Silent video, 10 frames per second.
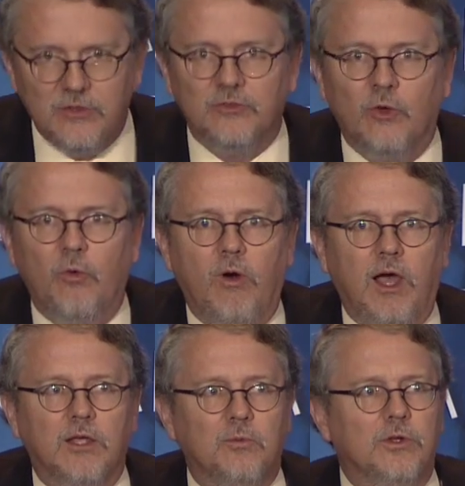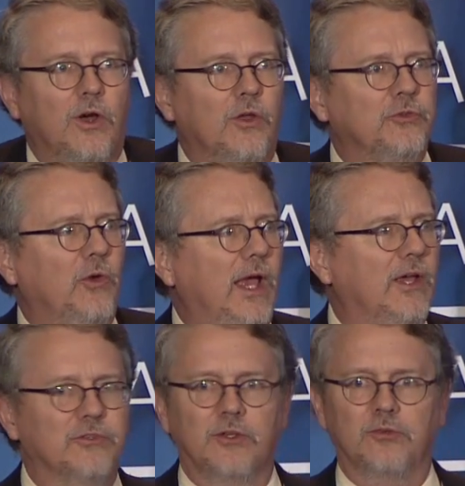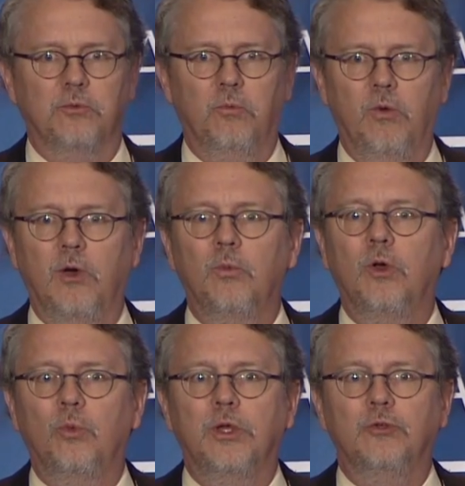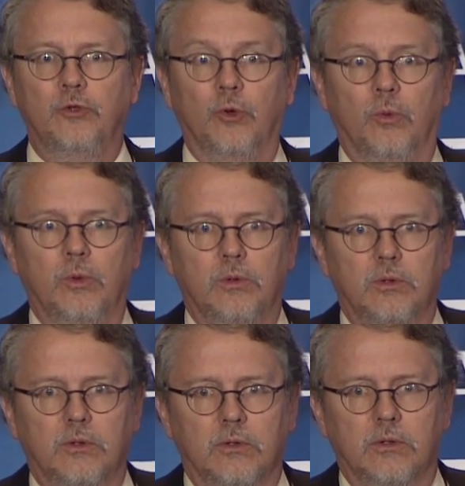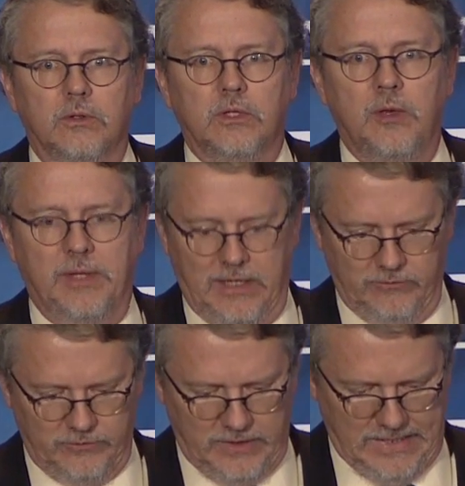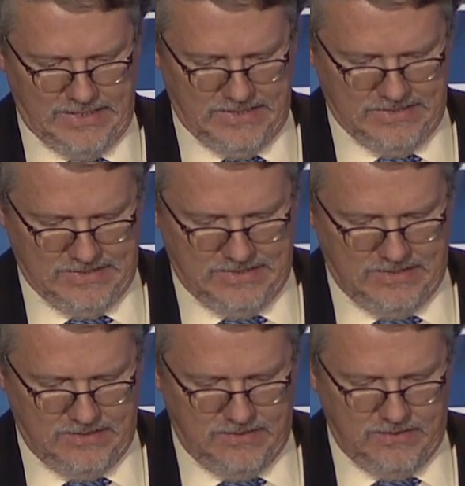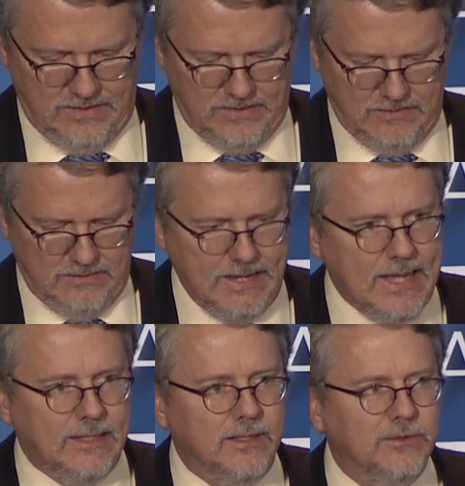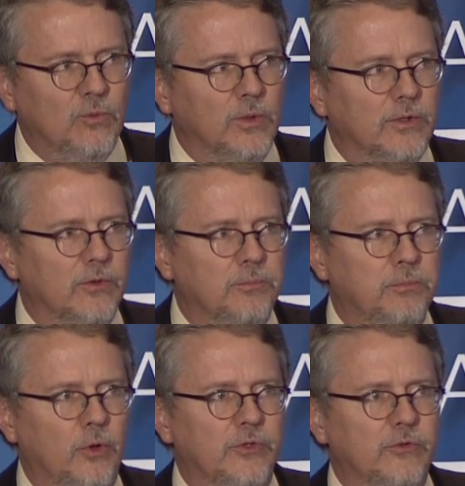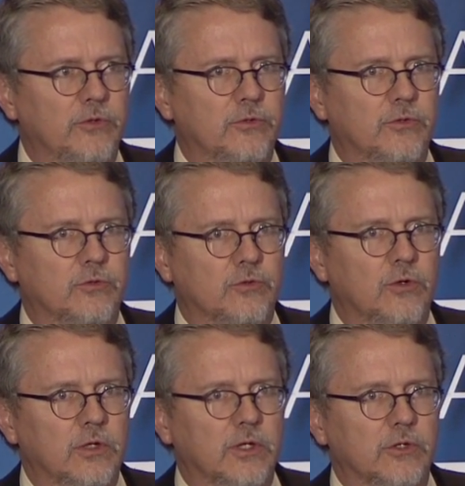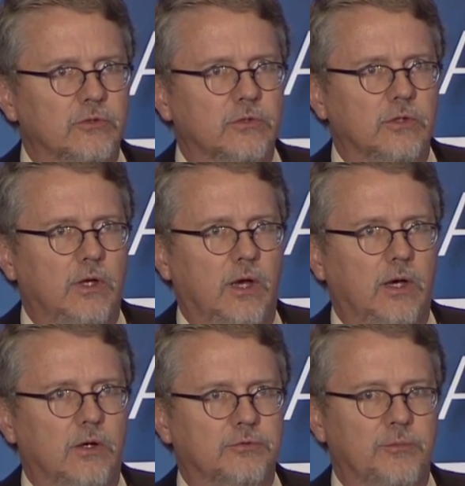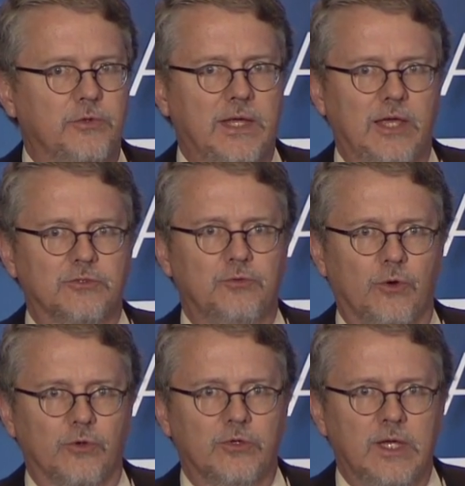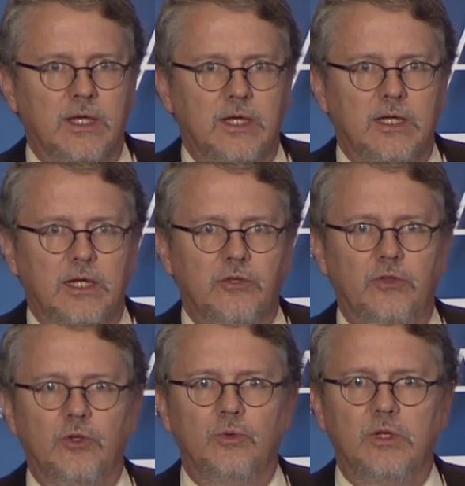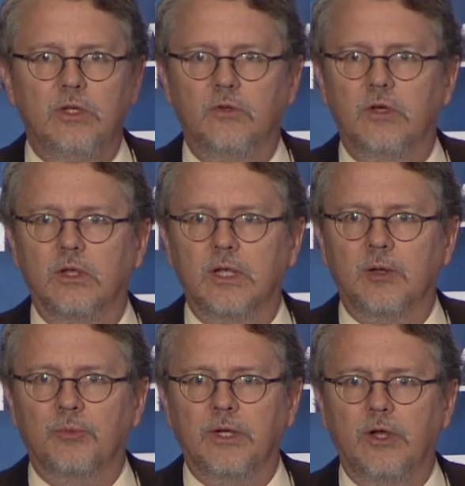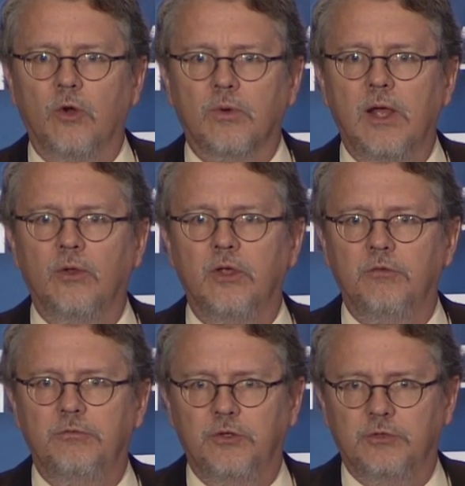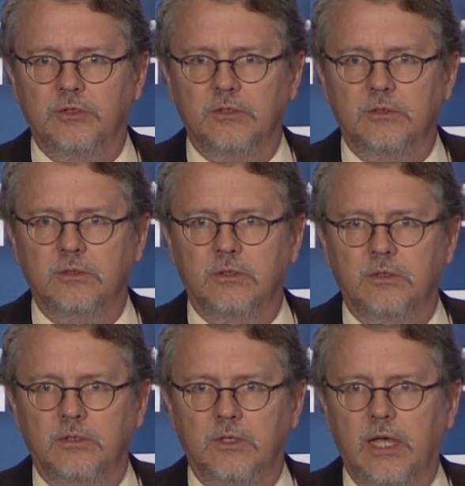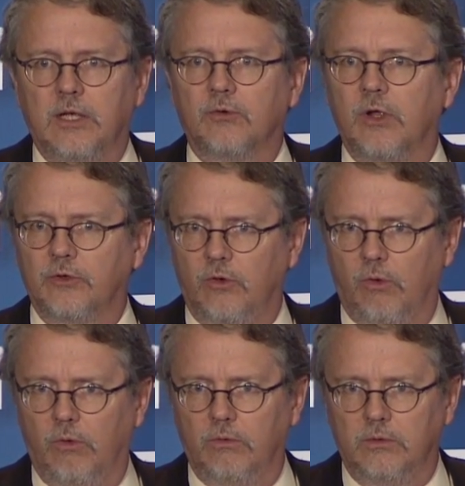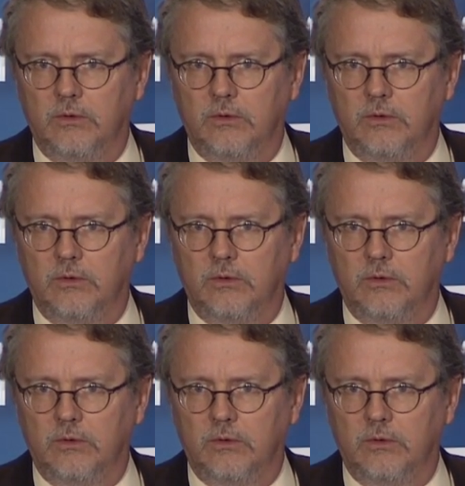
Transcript: So I would also ask us, what will we do coming out of today? And I think one of the points that's the strongest from the task force is that you need to collaborate around a vision and around a goal.